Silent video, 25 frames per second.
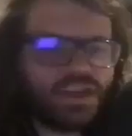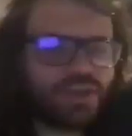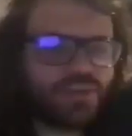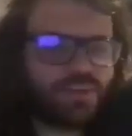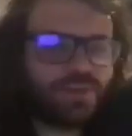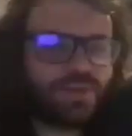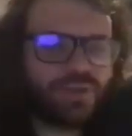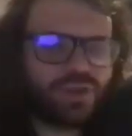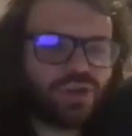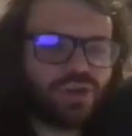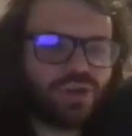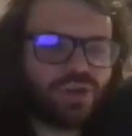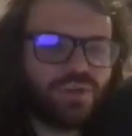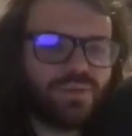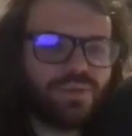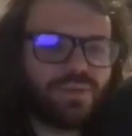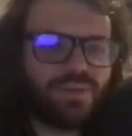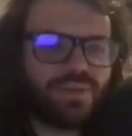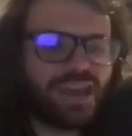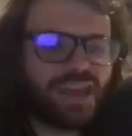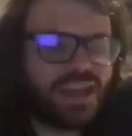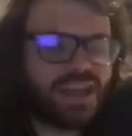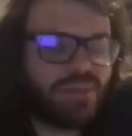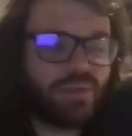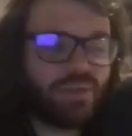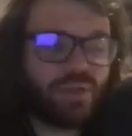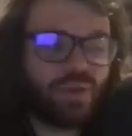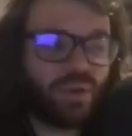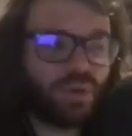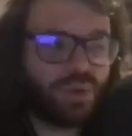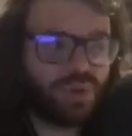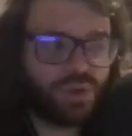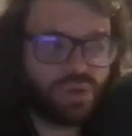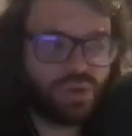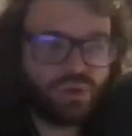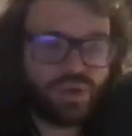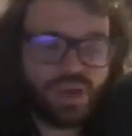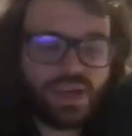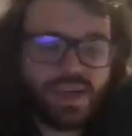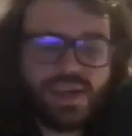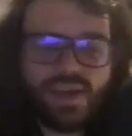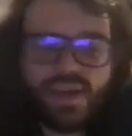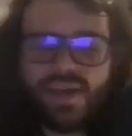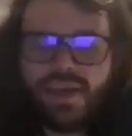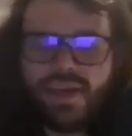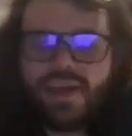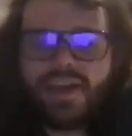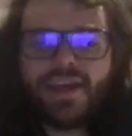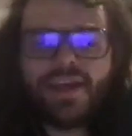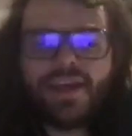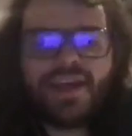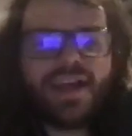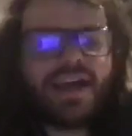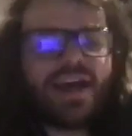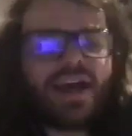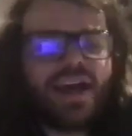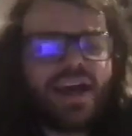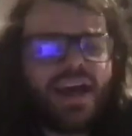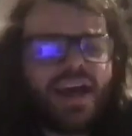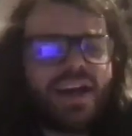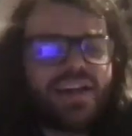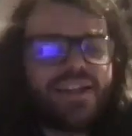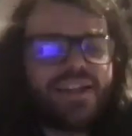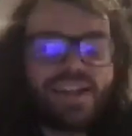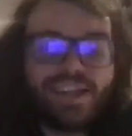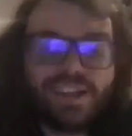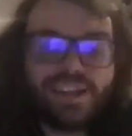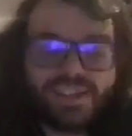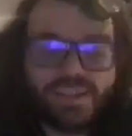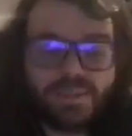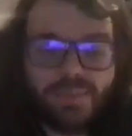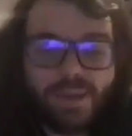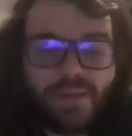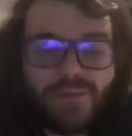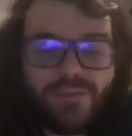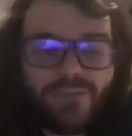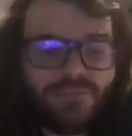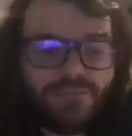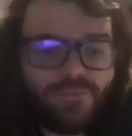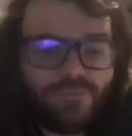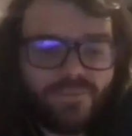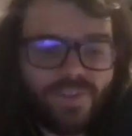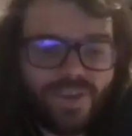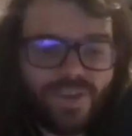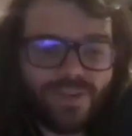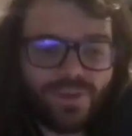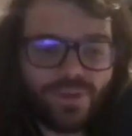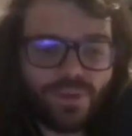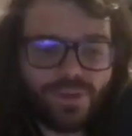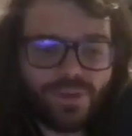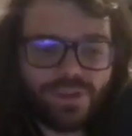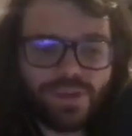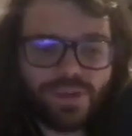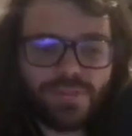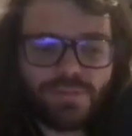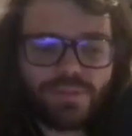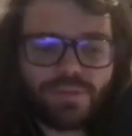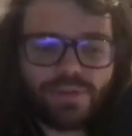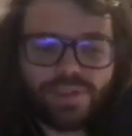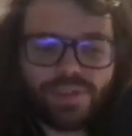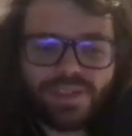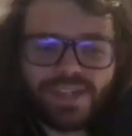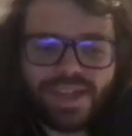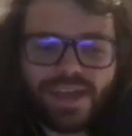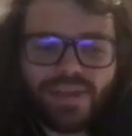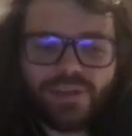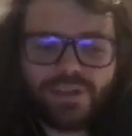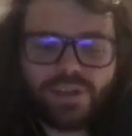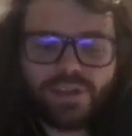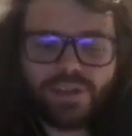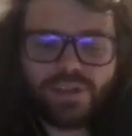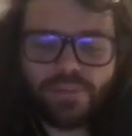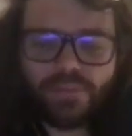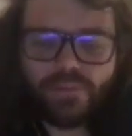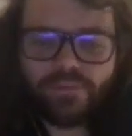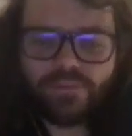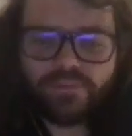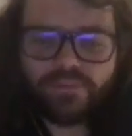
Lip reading: presume that's precautionary. Nicky Smith feels also pretty nailed on.